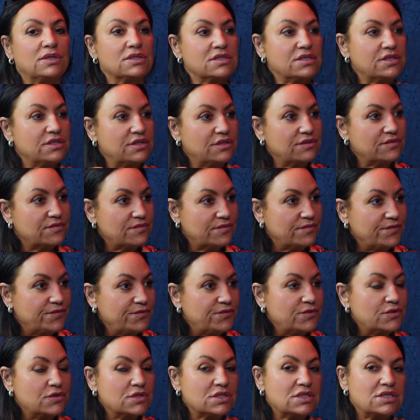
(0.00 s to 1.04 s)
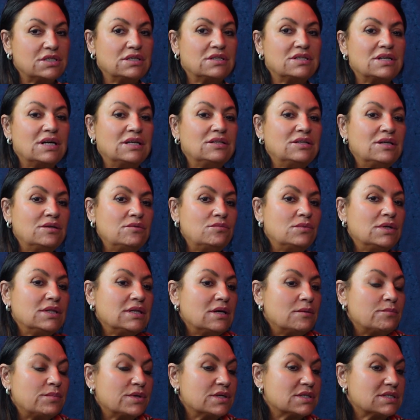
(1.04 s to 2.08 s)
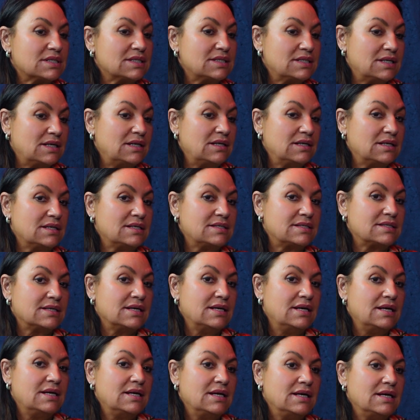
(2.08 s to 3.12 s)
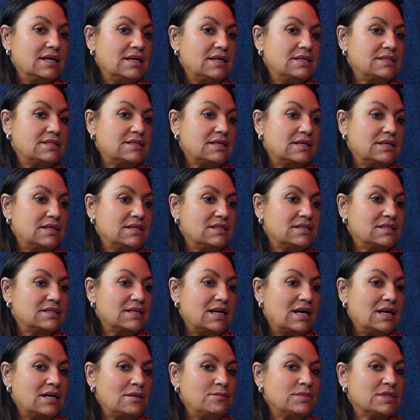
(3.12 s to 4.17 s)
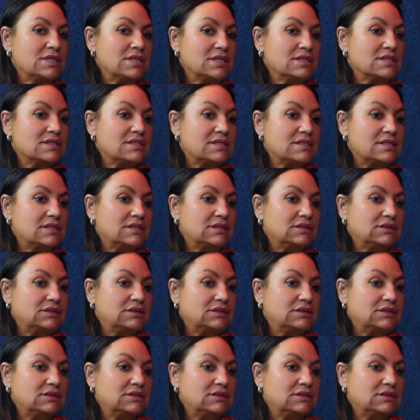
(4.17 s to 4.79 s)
So you're forcing, and then when that person dies, his absence